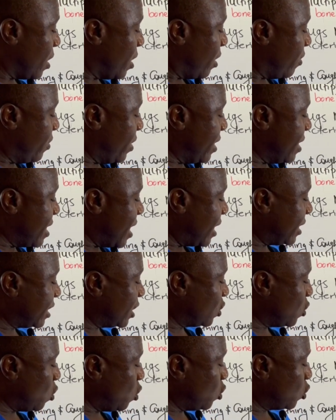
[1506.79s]
The nurses
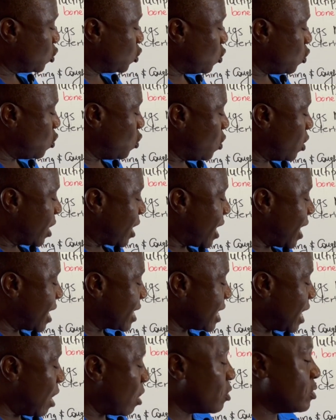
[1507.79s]
also carry
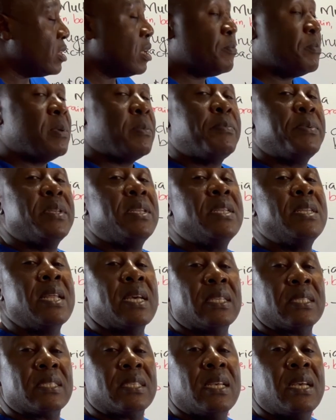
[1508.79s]
out the PPD
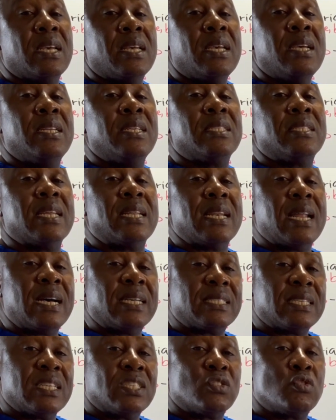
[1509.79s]
test. It is the
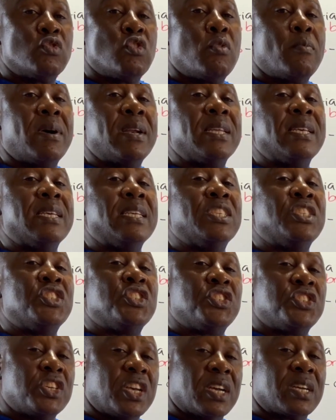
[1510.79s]
nurses who normally
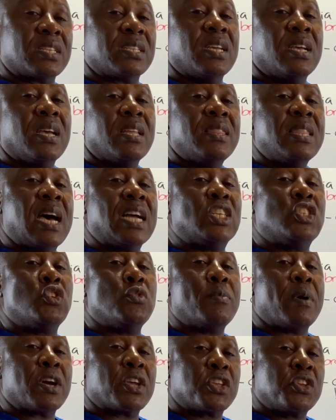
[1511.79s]
inject that
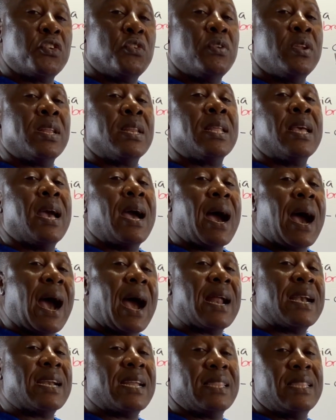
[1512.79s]
tuberculin
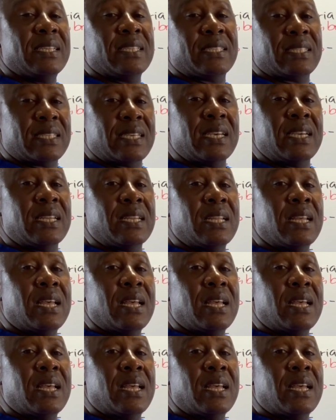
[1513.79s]
under the skin,